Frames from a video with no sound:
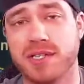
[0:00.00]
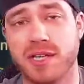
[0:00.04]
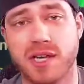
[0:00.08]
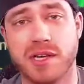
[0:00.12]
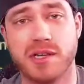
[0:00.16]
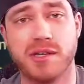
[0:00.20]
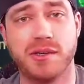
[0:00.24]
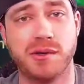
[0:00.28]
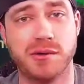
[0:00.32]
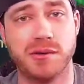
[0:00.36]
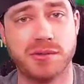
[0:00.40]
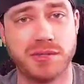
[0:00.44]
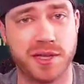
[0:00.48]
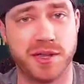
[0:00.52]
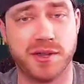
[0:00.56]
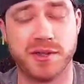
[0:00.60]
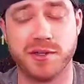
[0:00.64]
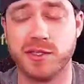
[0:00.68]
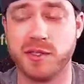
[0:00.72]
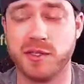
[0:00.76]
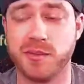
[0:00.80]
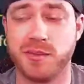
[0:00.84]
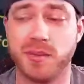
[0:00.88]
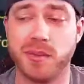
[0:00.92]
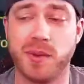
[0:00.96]
use the other 2
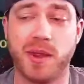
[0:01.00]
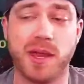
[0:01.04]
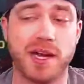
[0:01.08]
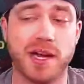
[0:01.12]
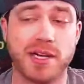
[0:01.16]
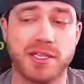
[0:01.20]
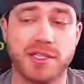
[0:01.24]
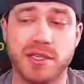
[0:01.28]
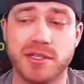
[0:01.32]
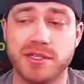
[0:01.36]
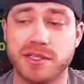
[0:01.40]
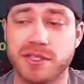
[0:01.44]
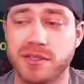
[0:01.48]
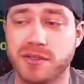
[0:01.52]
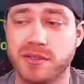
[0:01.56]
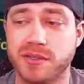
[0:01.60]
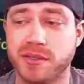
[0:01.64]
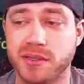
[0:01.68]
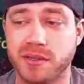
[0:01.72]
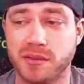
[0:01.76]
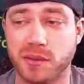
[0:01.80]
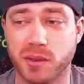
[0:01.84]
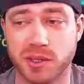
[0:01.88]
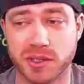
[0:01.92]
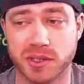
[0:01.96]
people that I showed you.
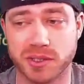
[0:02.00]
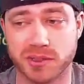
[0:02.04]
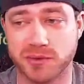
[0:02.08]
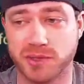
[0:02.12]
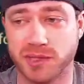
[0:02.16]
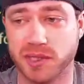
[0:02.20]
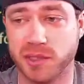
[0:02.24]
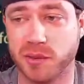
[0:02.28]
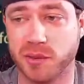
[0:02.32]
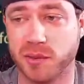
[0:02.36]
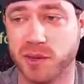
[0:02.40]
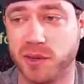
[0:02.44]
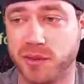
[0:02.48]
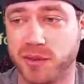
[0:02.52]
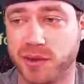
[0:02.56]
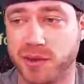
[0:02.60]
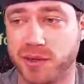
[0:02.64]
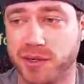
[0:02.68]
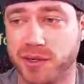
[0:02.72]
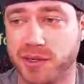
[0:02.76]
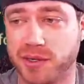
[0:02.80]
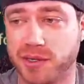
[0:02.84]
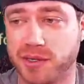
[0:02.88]
It works really well with her,